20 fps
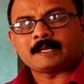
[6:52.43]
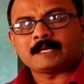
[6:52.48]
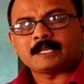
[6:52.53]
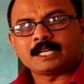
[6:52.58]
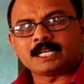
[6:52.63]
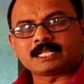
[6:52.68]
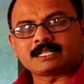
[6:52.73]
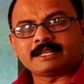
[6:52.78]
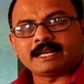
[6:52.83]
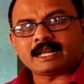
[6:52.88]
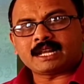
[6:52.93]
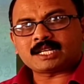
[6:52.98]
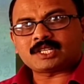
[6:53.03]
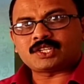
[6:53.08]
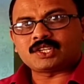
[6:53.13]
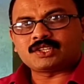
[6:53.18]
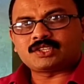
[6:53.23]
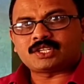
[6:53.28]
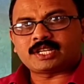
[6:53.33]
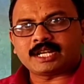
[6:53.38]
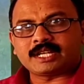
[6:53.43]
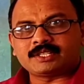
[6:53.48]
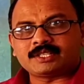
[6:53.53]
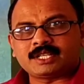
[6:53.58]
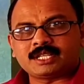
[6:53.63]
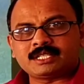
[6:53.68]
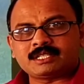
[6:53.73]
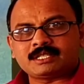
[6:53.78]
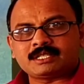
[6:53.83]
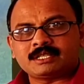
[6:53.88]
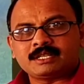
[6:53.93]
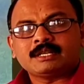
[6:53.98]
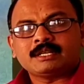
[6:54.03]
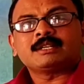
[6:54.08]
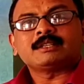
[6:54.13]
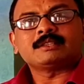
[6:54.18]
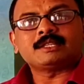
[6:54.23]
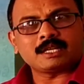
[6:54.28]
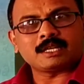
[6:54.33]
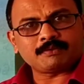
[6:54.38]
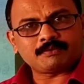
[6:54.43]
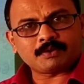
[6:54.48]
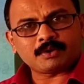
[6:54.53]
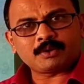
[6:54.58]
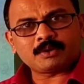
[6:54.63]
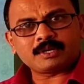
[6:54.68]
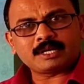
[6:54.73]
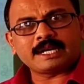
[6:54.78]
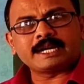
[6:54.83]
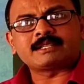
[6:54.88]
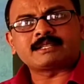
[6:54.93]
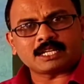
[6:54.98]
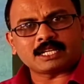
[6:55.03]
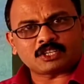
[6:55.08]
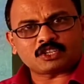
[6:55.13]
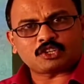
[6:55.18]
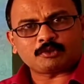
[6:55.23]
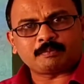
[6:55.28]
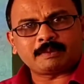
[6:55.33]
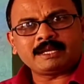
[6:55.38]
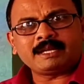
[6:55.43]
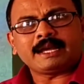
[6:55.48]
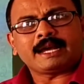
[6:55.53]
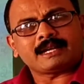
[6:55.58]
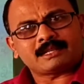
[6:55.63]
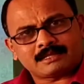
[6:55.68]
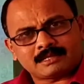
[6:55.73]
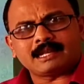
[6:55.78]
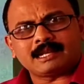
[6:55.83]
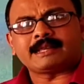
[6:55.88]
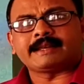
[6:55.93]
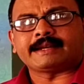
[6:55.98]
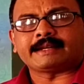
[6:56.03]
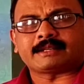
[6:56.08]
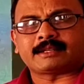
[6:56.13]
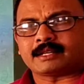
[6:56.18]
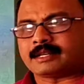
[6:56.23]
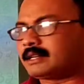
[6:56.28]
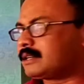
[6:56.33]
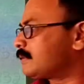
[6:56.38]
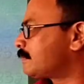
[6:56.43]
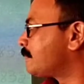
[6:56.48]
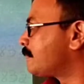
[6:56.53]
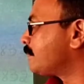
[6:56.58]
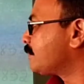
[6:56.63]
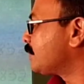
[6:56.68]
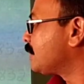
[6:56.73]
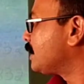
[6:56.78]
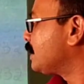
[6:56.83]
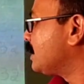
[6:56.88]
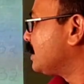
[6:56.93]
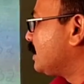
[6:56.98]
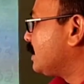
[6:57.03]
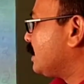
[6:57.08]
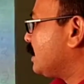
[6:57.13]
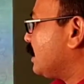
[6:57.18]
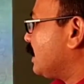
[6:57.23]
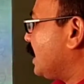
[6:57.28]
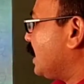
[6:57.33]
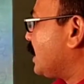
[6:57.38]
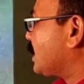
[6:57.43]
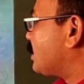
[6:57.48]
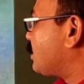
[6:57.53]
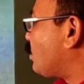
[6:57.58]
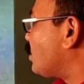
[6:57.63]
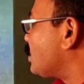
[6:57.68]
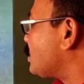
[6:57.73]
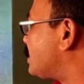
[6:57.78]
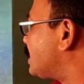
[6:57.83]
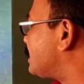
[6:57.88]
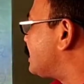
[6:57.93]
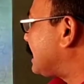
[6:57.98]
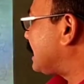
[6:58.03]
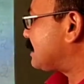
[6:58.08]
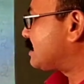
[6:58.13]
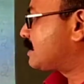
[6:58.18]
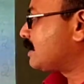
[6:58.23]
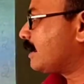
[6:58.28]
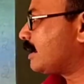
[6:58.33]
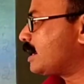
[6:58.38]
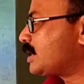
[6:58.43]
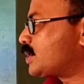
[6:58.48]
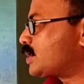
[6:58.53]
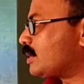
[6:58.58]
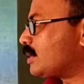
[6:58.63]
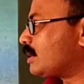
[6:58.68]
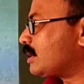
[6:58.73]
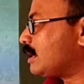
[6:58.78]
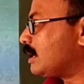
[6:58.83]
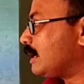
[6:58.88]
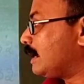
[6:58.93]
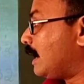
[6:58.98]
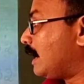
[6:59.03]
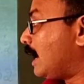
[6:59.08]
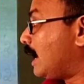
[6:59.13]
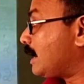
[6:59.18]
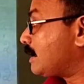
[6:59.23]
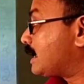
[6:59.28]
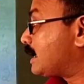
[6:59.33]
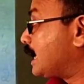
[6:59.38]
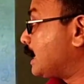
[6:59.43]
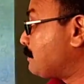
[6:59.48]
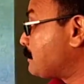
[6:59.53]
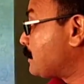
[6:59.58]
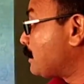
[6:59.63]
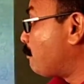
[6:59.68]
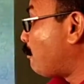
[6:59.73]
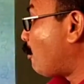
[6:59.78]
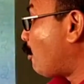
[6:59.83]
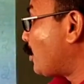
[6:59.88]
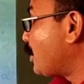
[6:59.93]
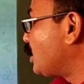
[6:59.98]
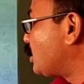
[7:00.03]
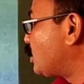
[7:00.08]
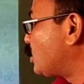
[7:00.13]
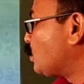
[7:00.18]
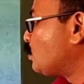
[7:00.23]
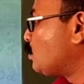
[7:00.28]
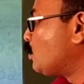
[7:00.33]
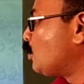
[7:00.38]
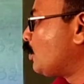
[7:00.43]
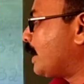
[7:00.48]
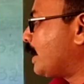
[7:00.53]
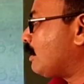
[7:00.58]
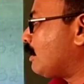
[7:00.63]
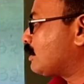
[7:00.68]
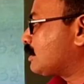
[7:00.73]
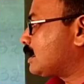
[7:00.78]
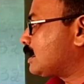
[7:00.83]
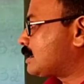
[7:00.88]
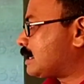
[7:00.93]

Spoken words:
its direction changes. Therefore, it is said to be accelerated. It causes acceleration and keeps the body to move along the